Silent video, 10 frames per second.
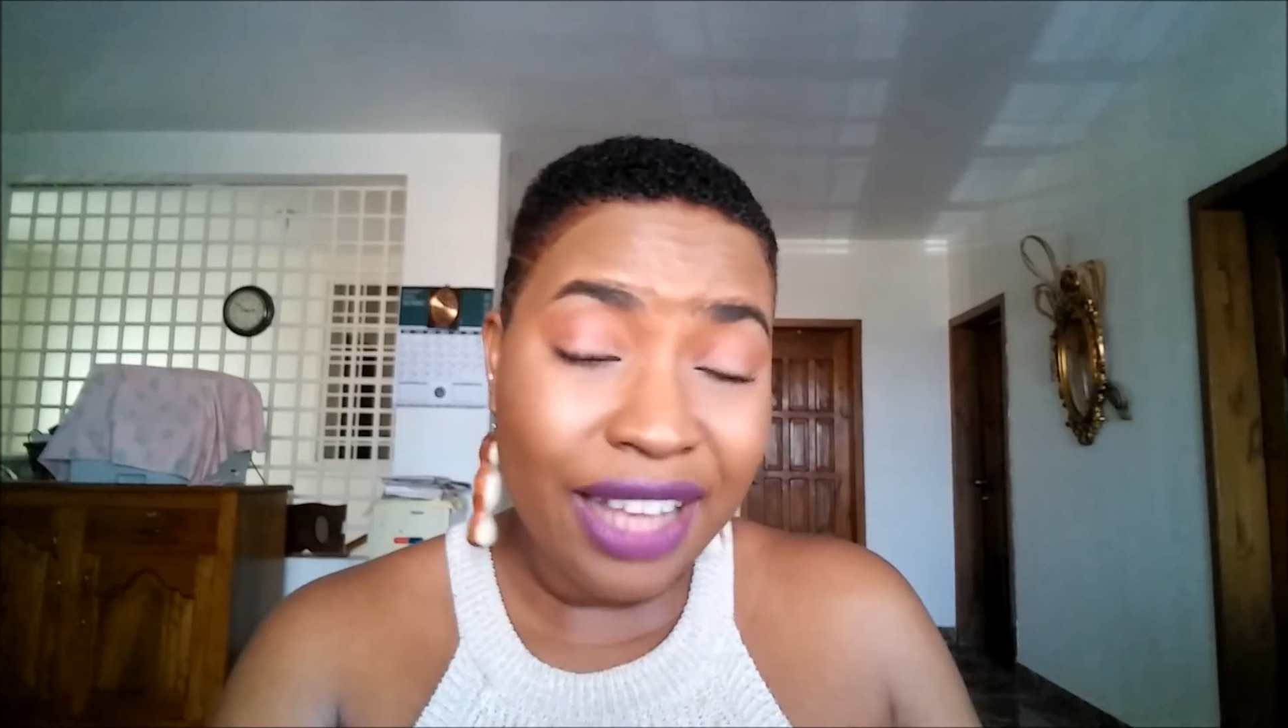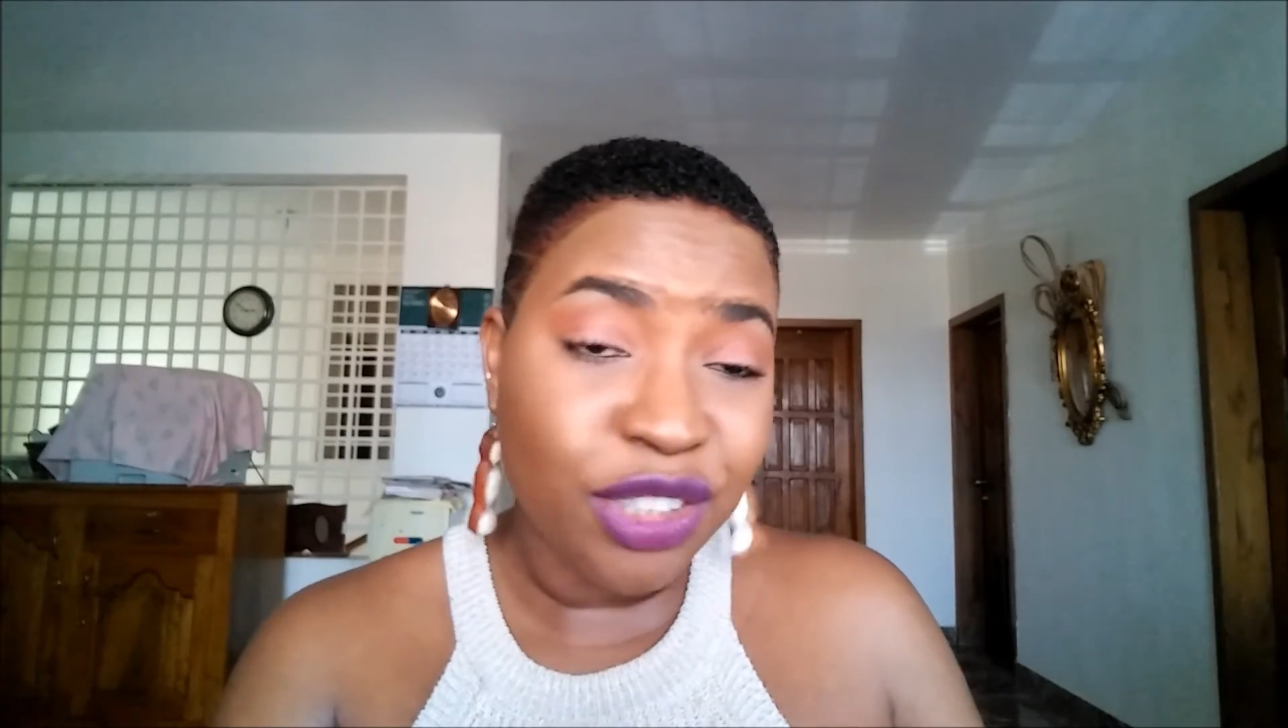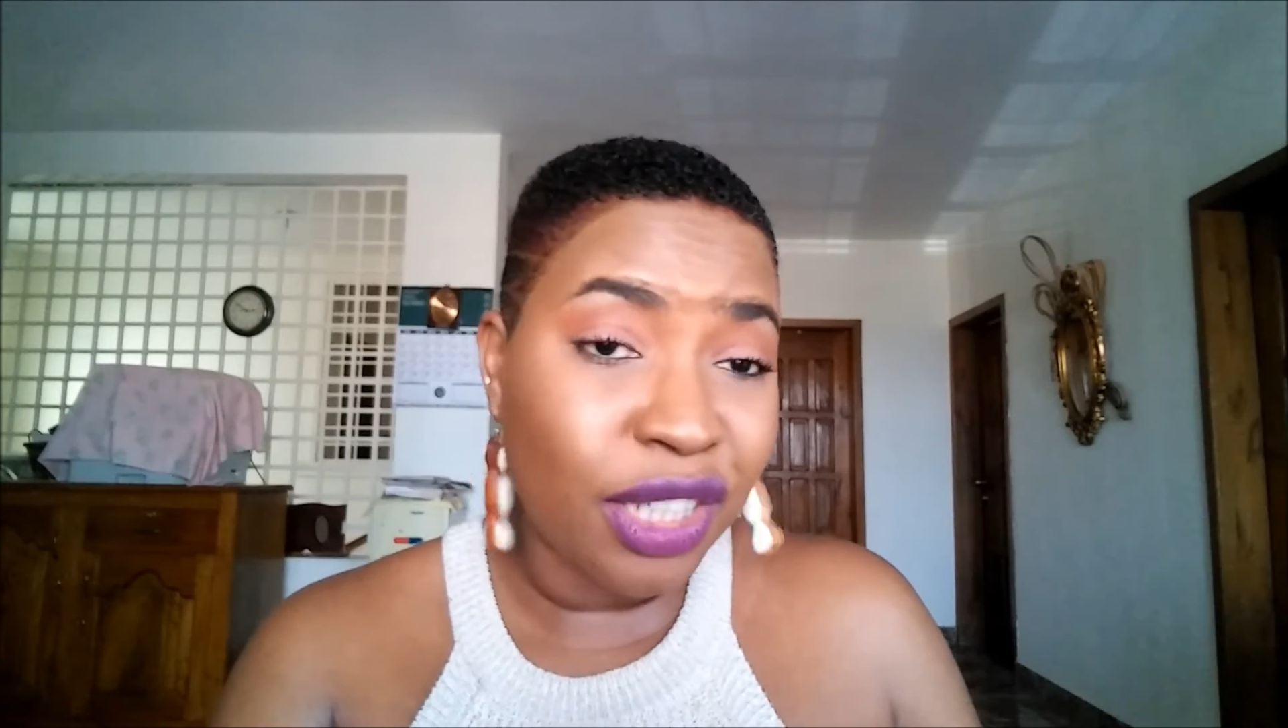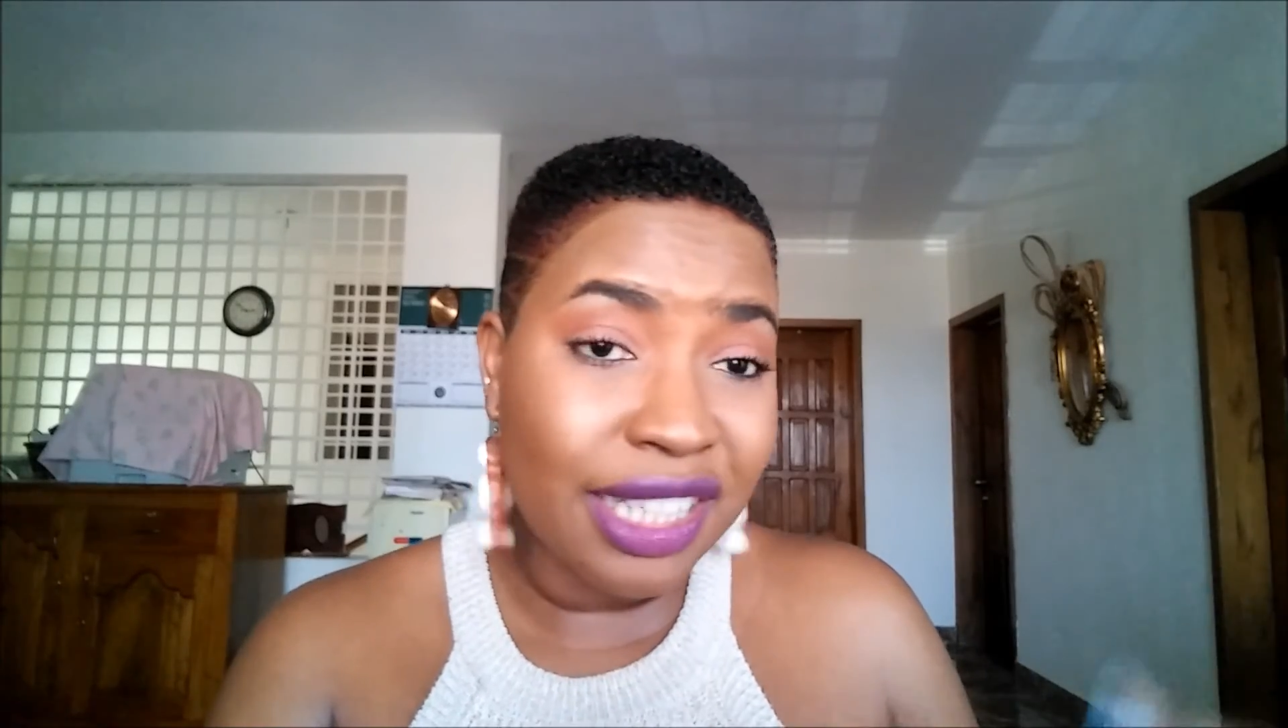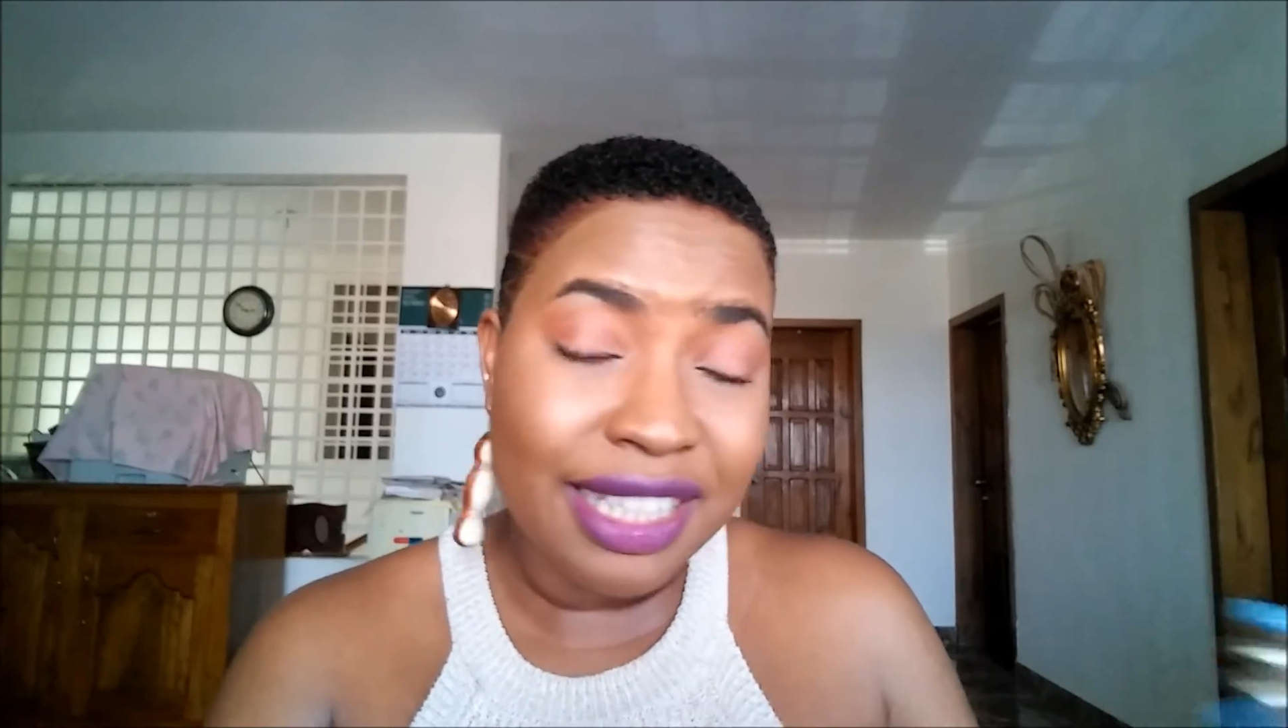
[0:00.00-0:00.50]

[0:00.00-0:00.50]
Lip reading: actually